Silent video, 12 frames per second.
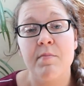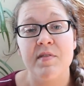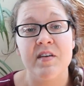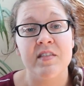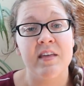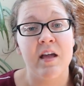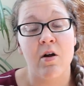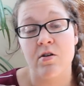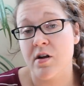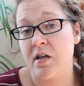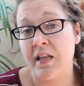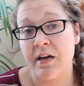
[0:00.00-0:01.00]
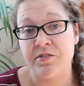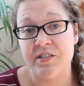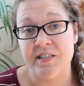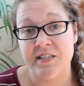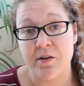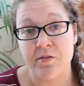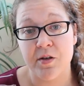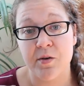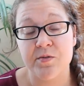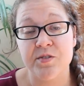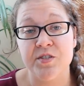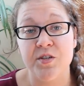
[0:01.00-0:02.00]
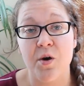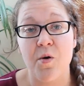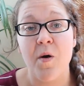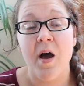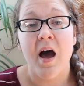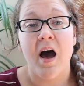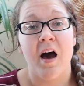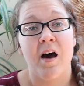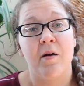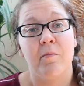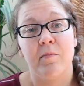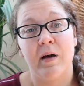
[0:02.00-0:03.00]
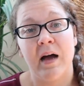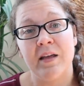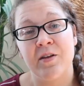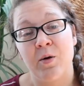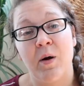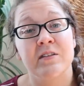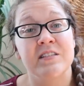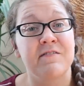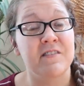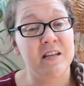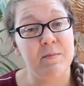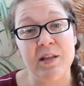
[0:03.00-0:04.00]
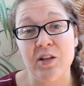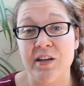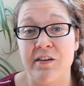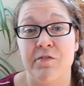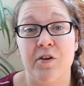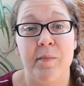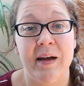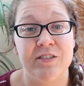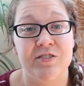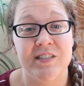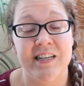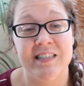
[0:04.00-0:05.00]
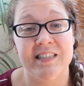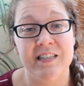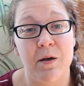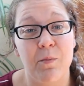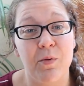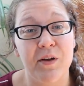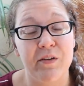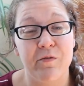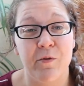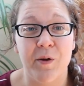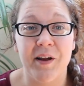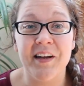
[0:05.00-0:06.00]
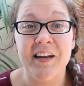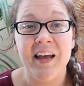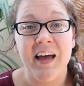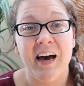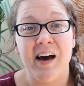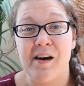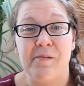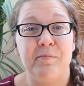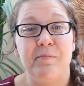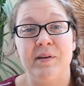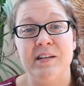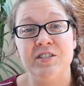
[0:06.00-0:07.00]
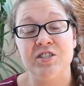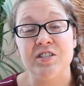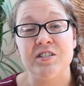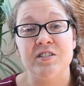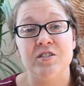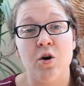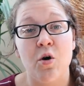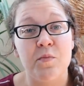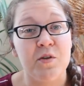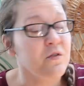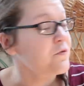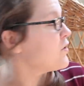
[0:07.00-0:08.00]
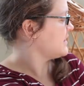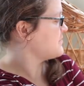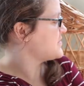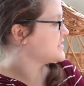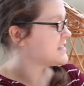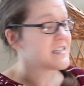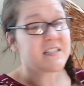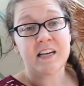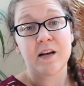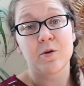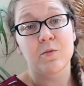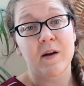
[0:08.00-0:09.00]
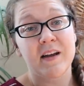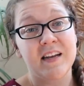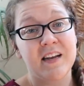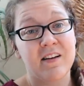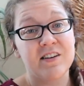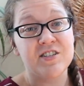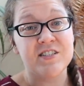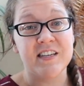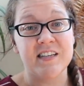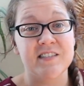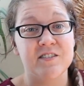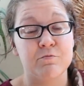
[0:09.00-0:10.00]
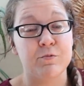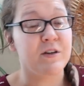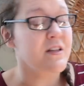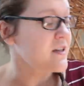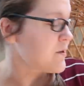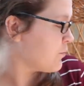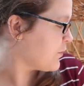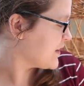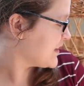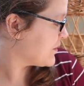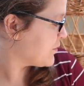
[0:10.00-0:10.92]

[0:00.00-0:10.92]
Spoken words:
but that they aren't allowed to sell those. So, you know, I'll definitely be looking for a mattress at some point for it. But it's just so beautiful. I love this detail right here. I just think it's really, really